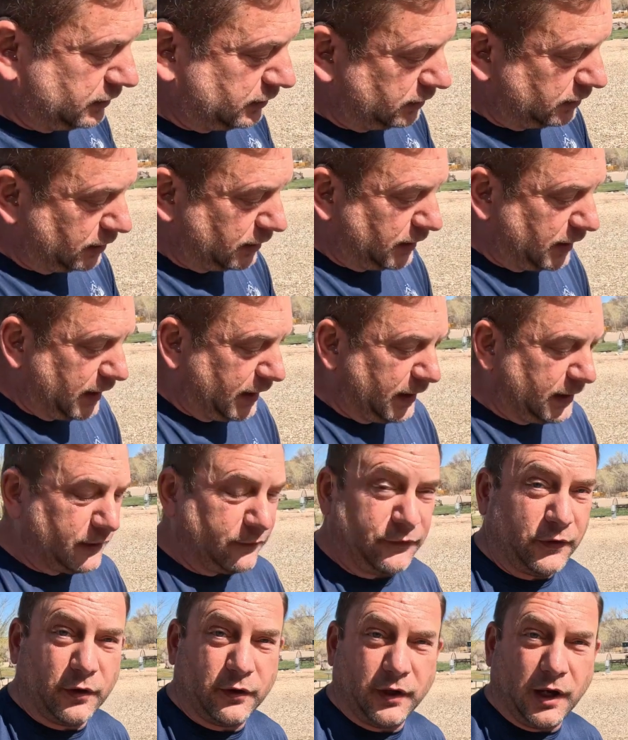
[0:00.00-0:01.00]
Yeah, and
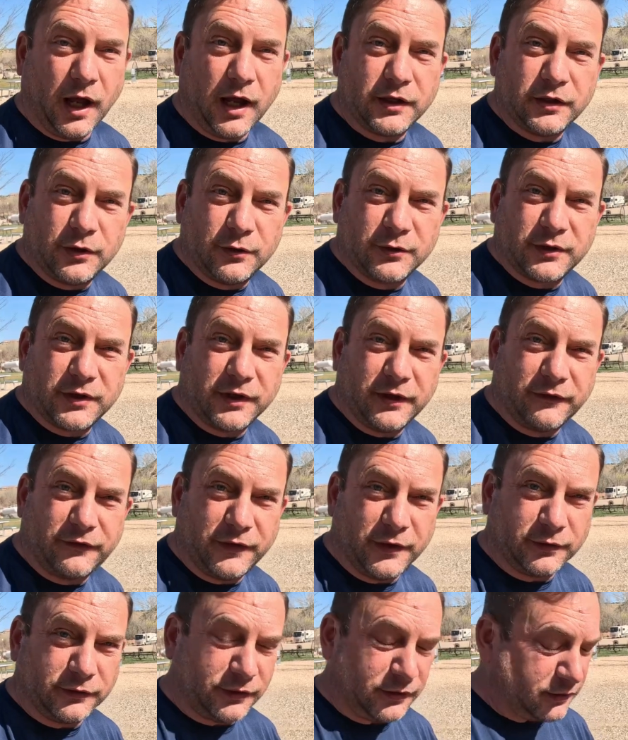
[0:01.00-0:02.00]
if you're not using a
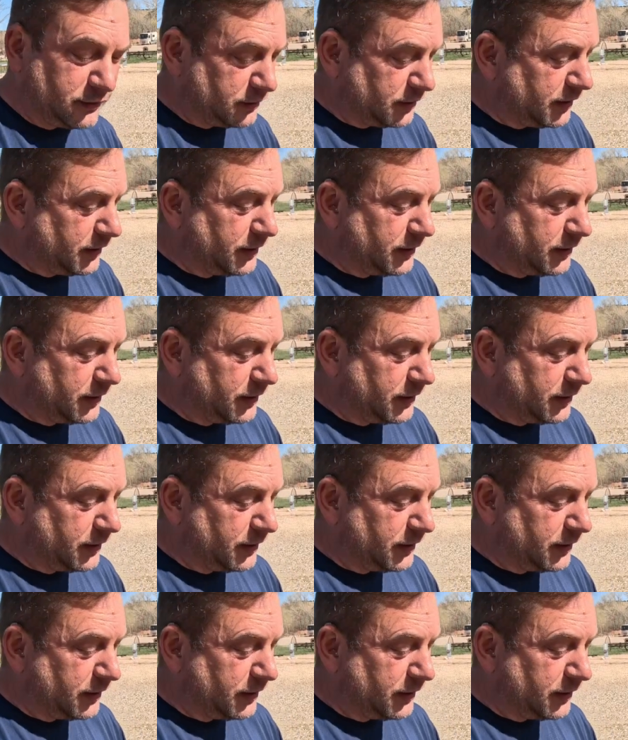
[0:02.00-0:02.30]
filter,